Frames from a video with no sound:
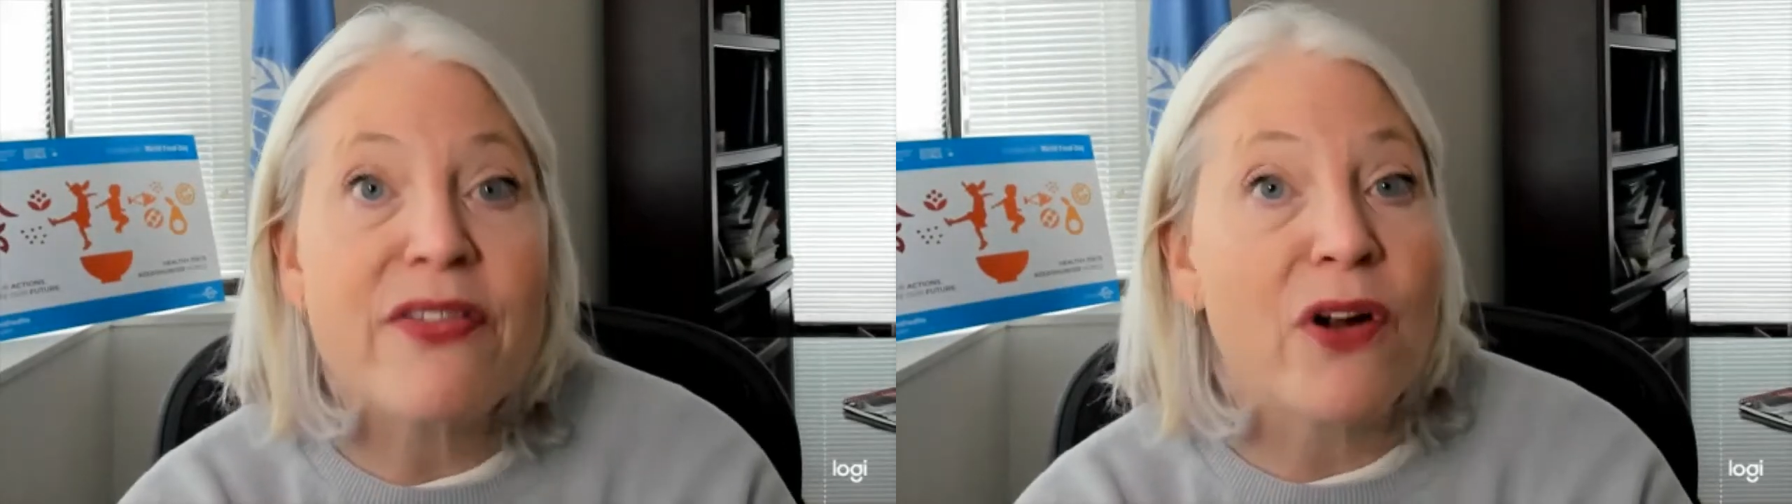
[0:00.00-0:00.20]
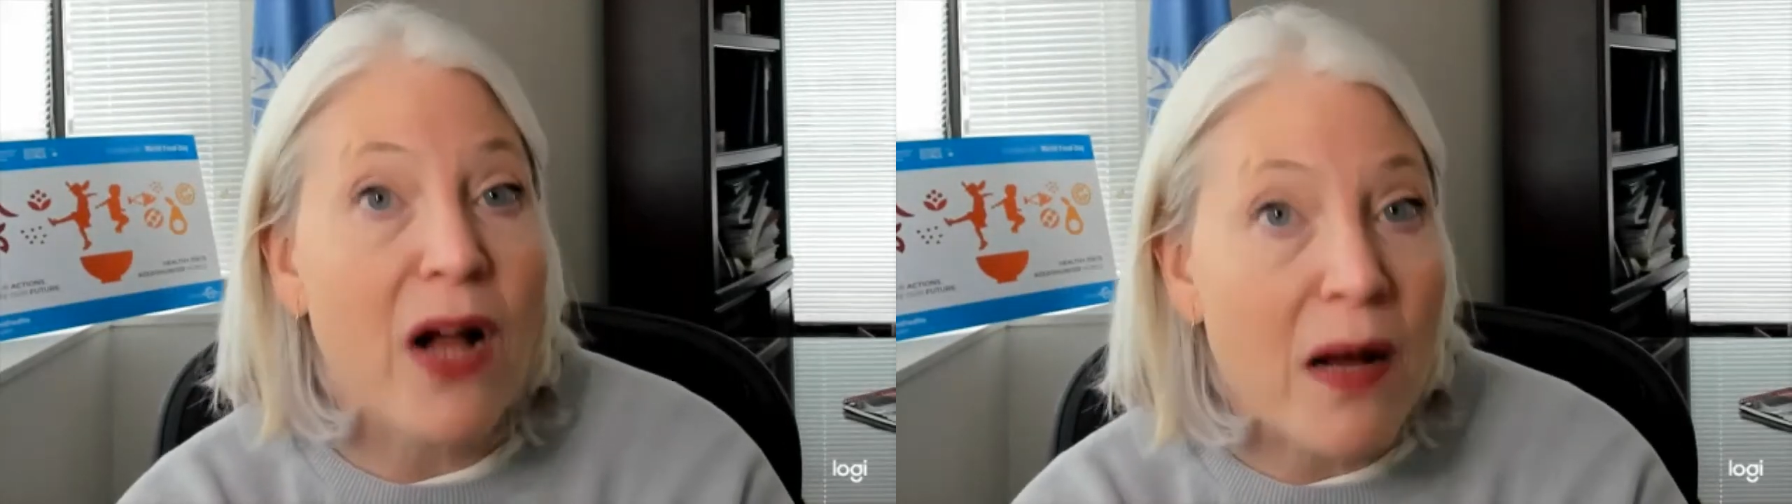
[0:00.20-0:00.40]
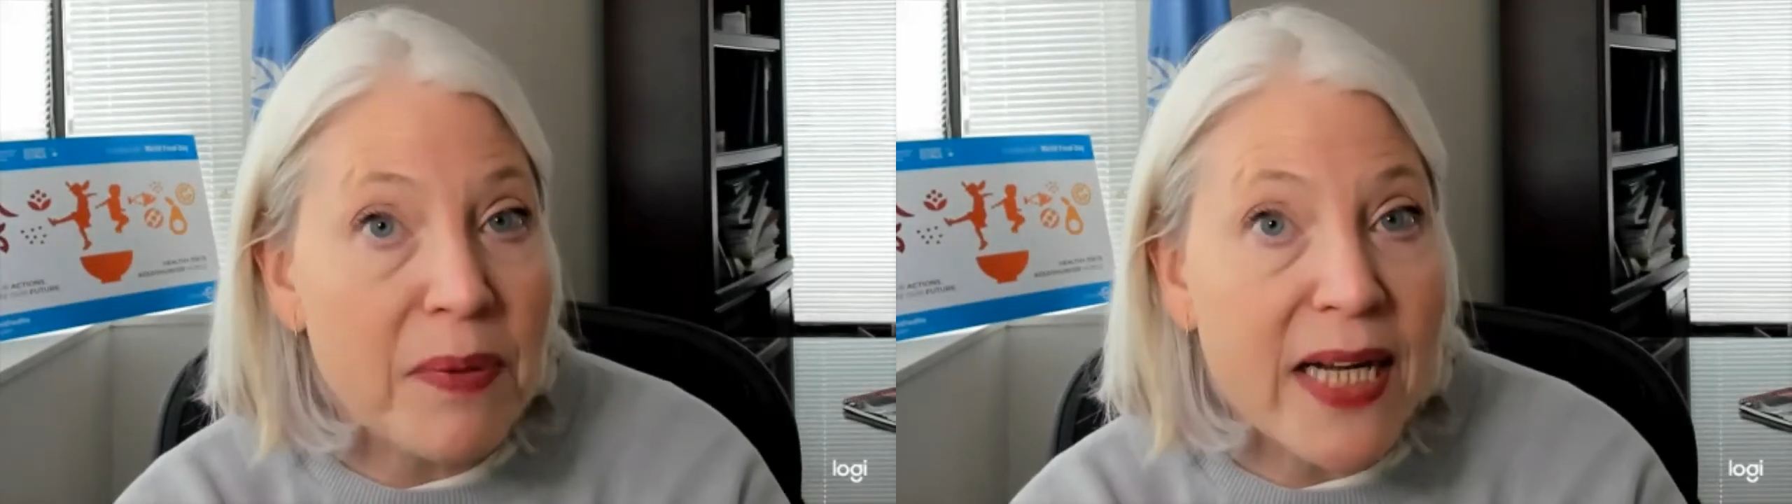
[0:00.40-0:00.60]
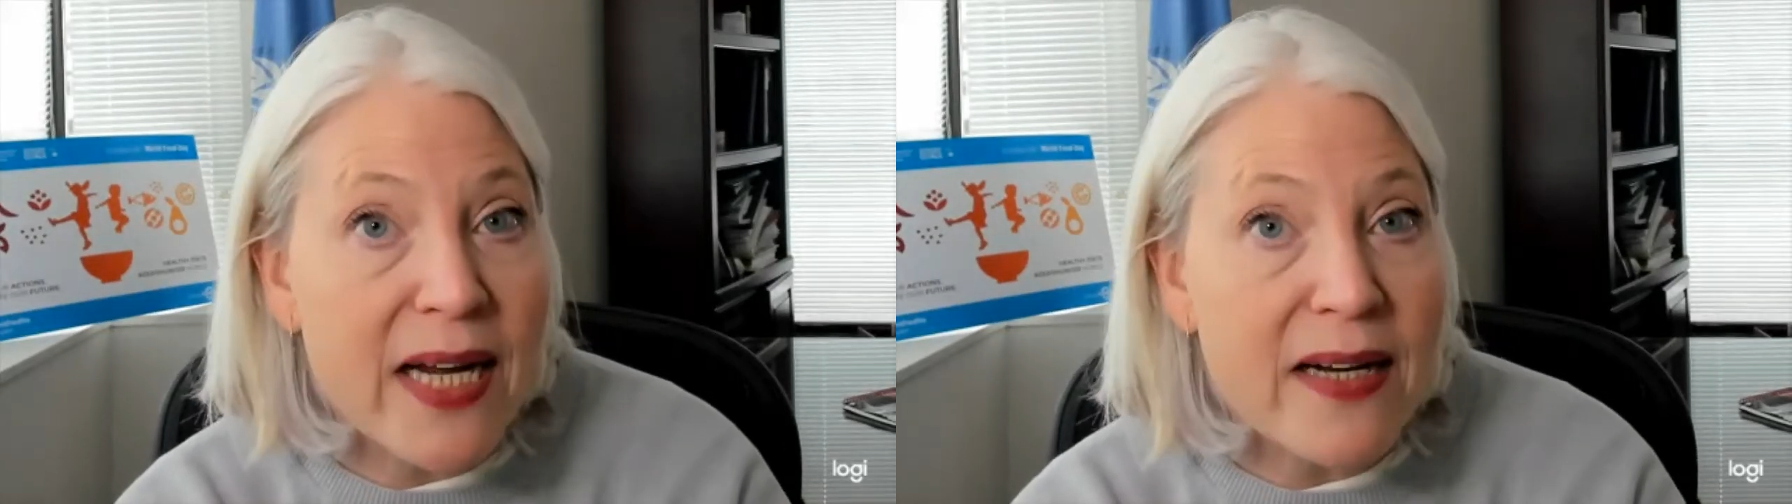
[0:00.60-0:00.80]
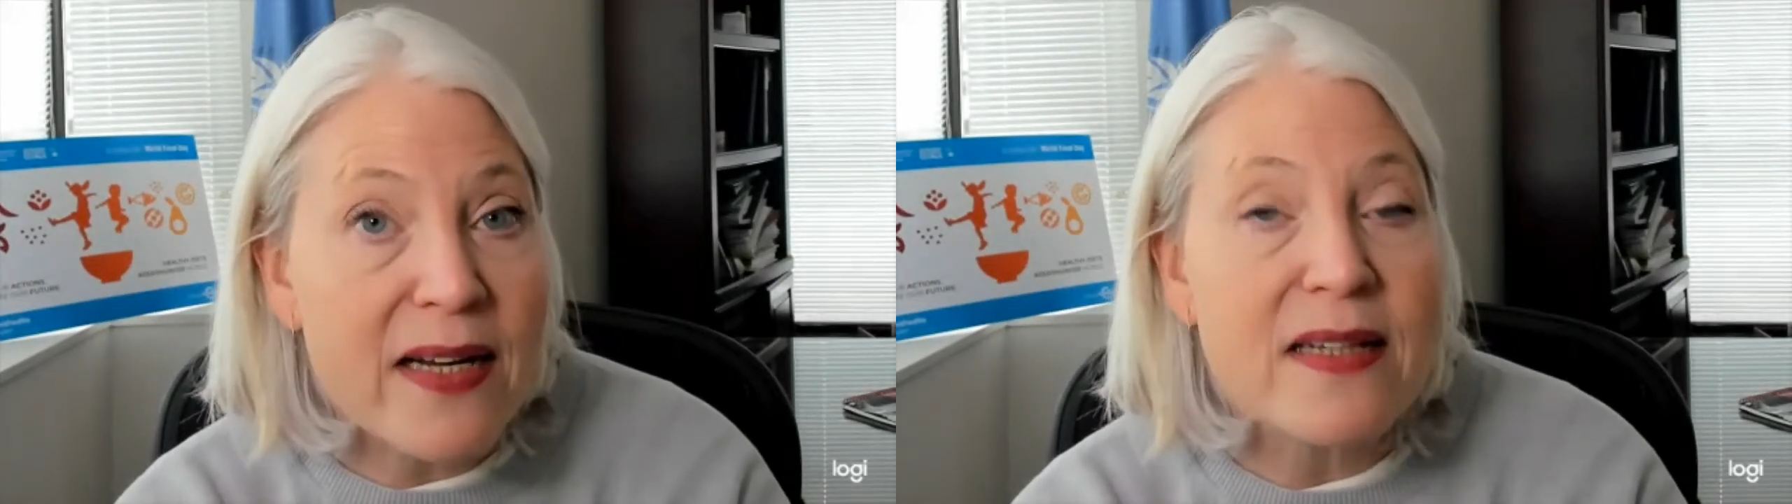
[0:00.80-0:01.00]
They're
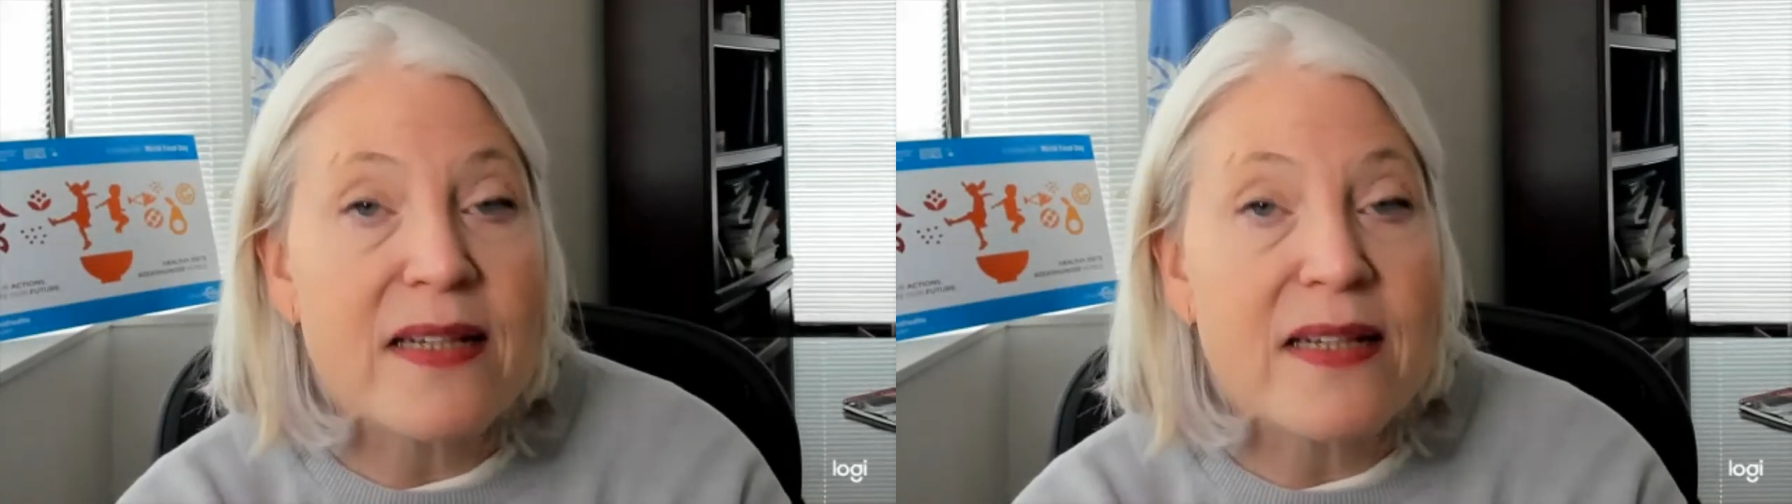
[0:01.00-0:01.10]
complicated.